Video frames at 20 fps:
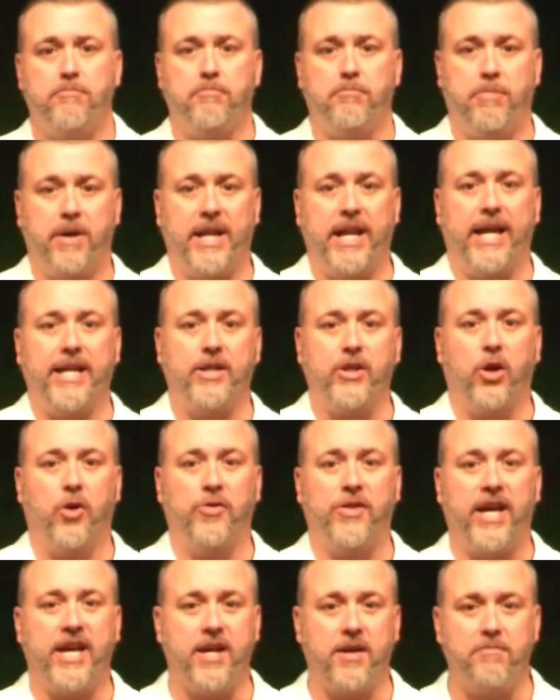But I know
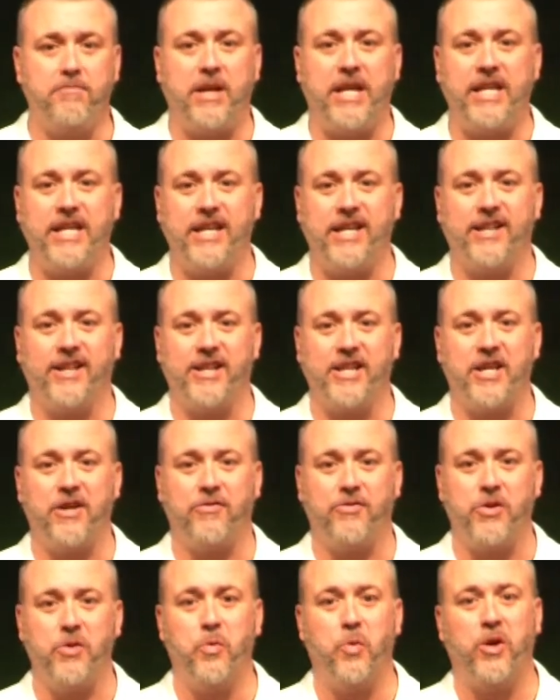they immediately,
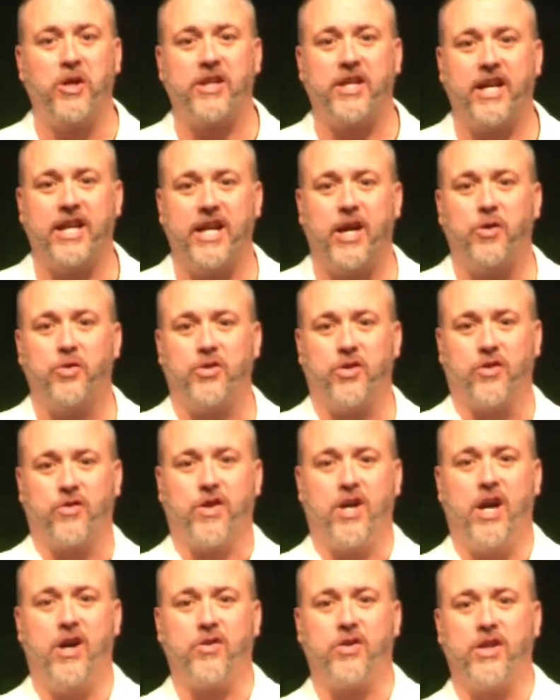if you would, get out their
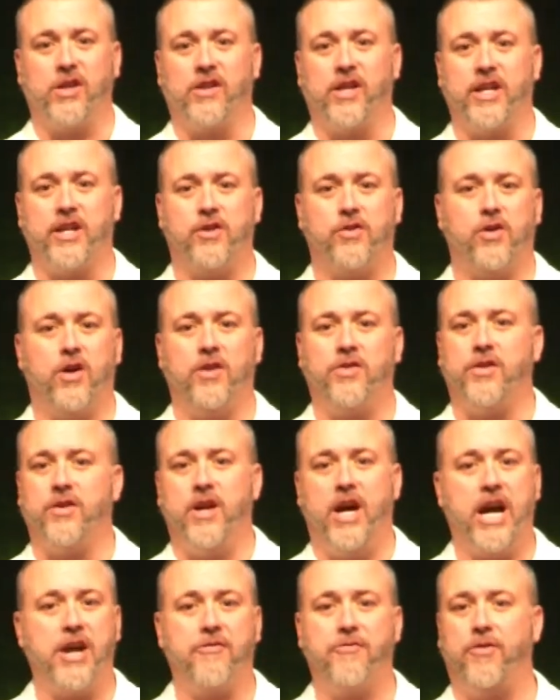calculator on their
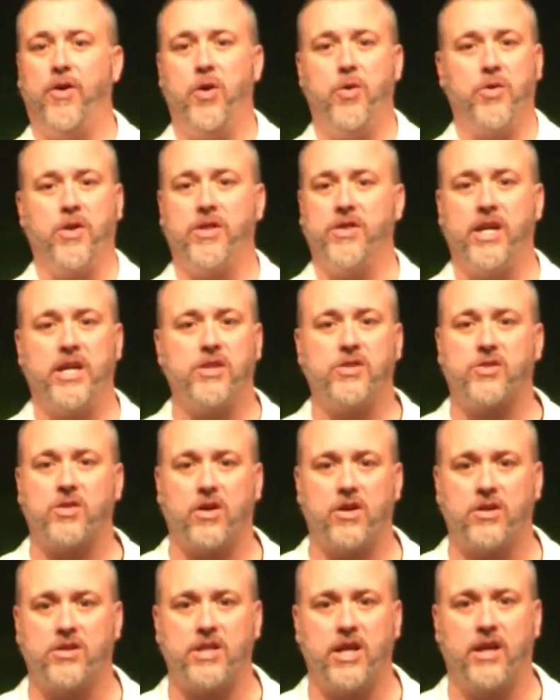iPhone and they
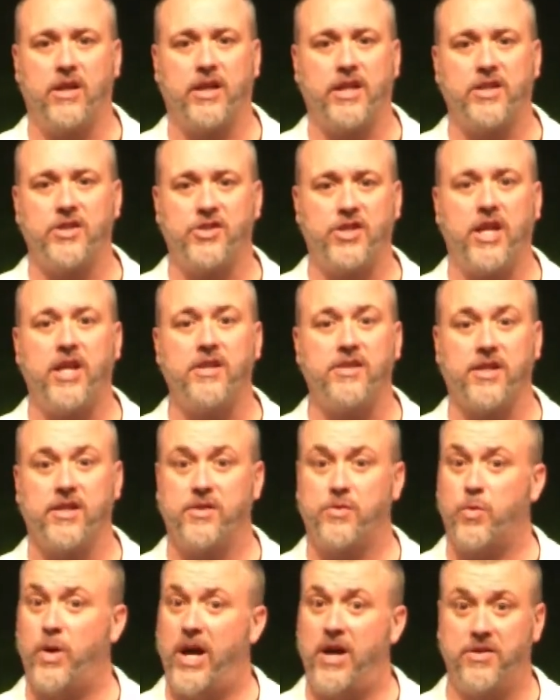start telling
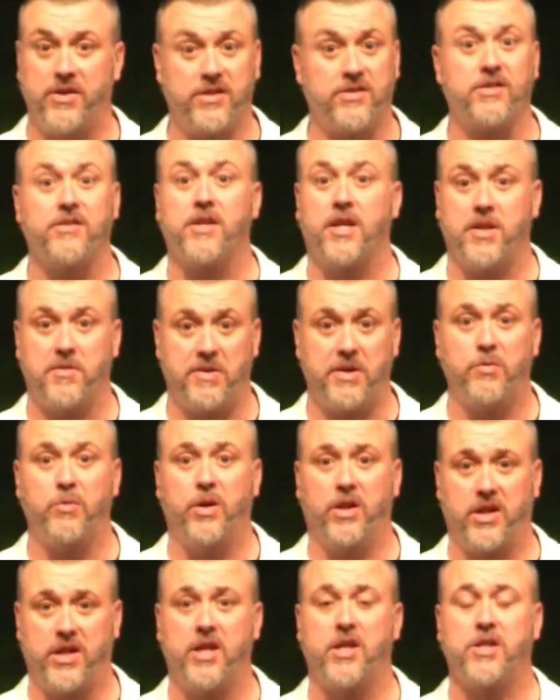Jesus, wow, this is going to be
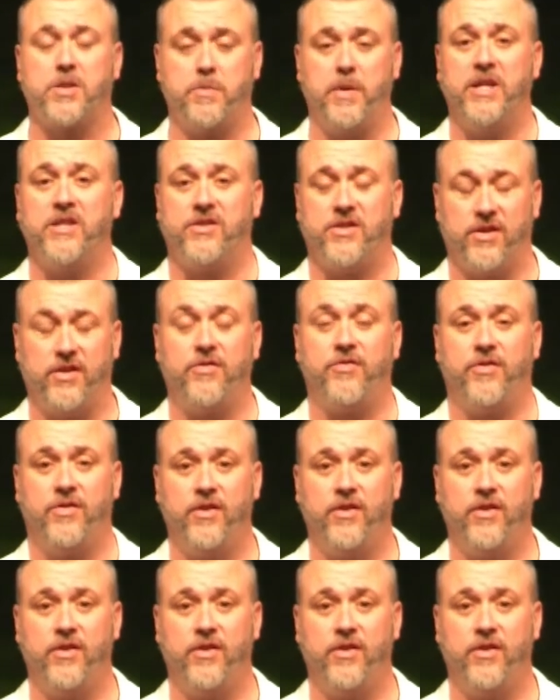really expensive.